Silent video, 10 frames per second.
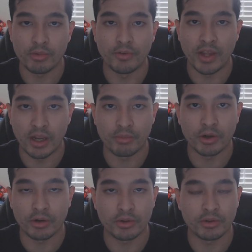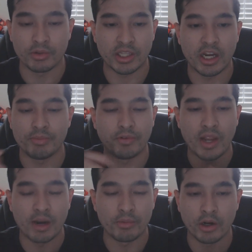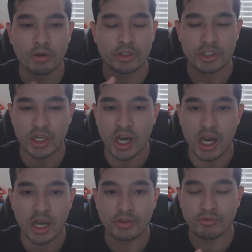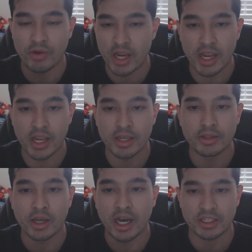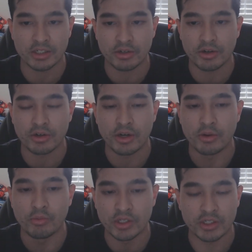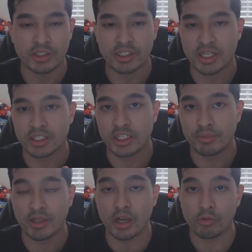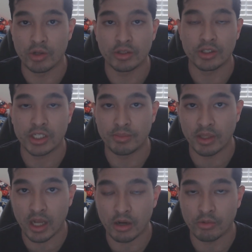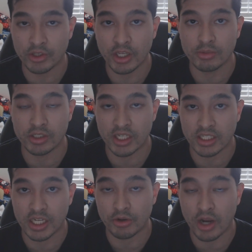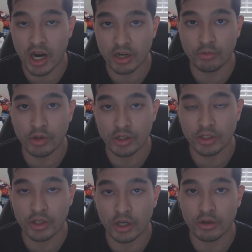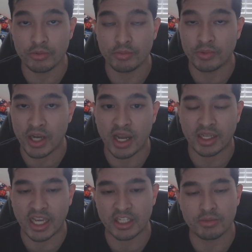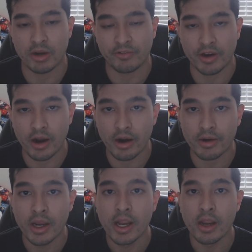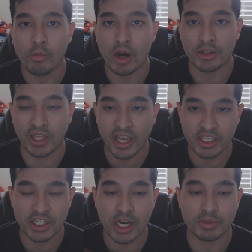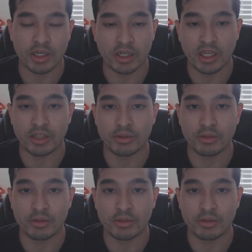Emerald, John, Ren, Oscar, and Winter decides to team along with them to take down Ironwood, you know, catch him off guard, while the Ace Ops are, like,